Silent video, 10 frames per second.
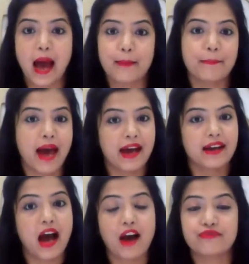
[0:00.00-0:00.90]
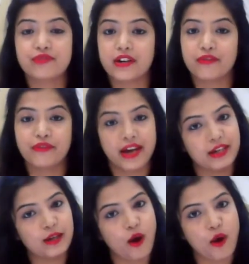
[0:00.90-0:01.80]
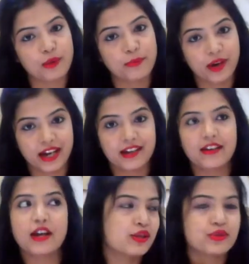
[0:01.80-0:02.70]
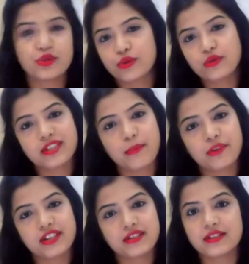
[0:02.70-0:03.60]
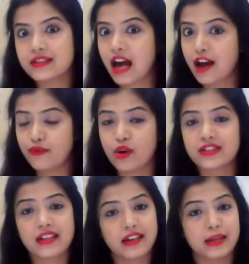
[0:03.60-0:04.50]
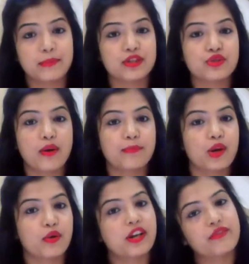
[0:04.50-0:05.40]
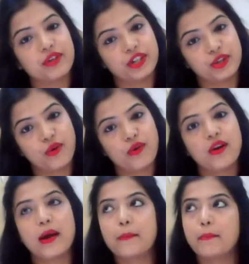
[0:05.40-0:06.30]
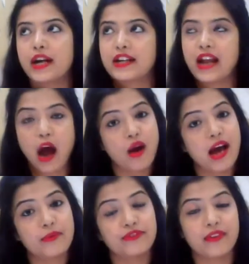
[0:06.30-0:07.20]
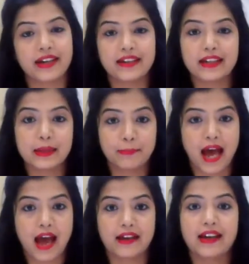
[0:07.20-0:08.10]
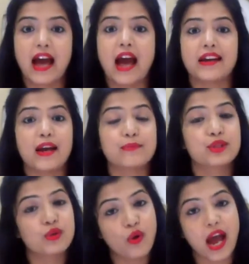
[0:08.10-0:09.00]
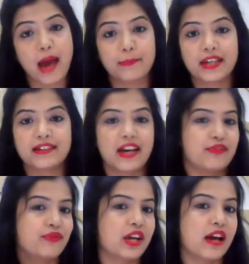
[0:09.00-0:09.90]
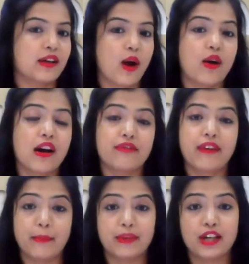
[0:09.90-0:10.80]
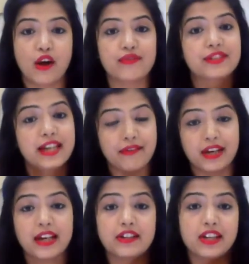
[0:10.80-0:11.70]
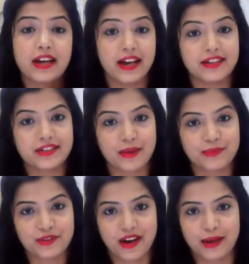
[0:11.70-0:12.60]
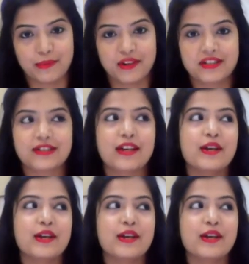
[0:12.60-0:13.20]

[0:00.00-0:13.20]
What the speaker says: I'm back after a very long break. Due to some reasons I was unable to upload a video, but now I'm finally back and I'm so happy that we are now a family of 788 subscribers.